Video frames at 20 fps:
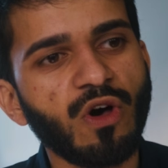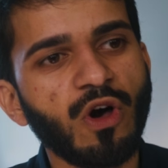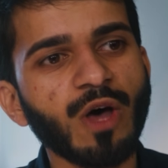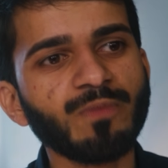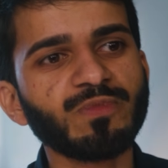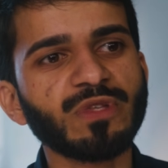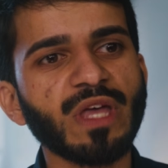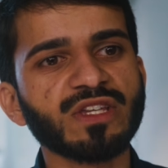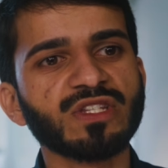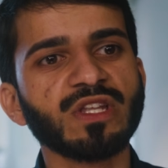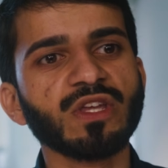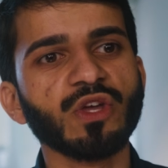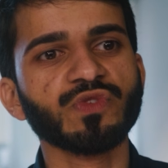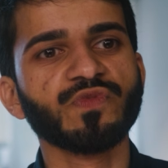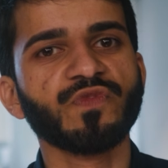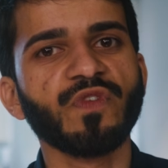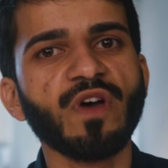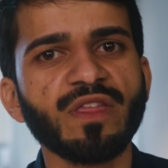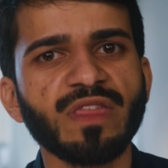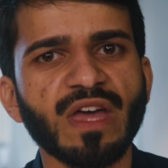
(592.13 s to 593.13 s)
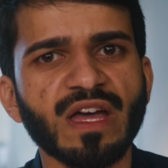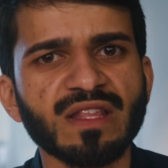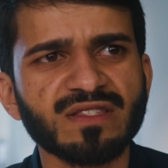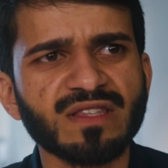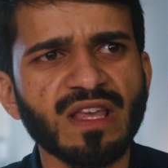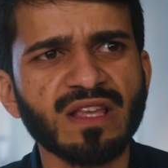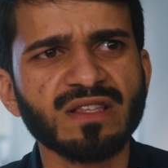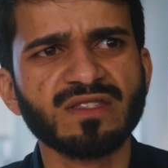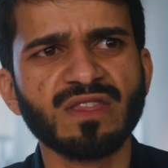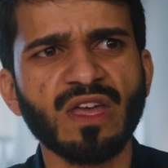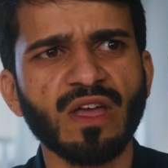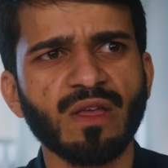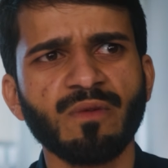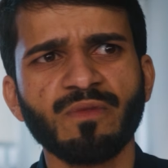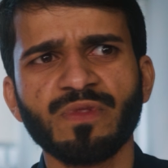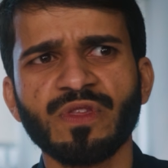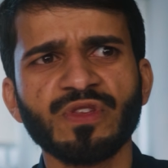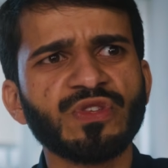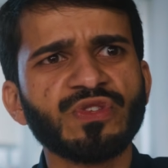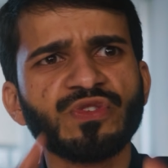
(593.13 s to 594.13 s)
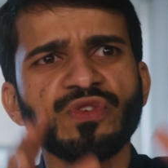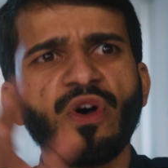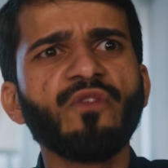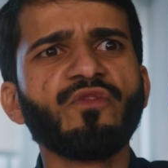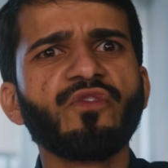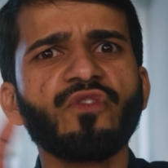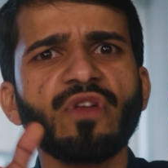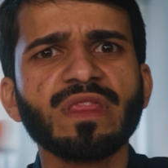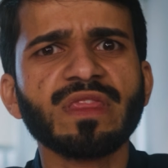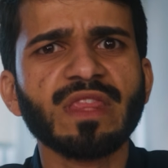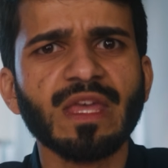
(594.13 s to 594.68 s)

Hobbes actually goes further and says that the sovereign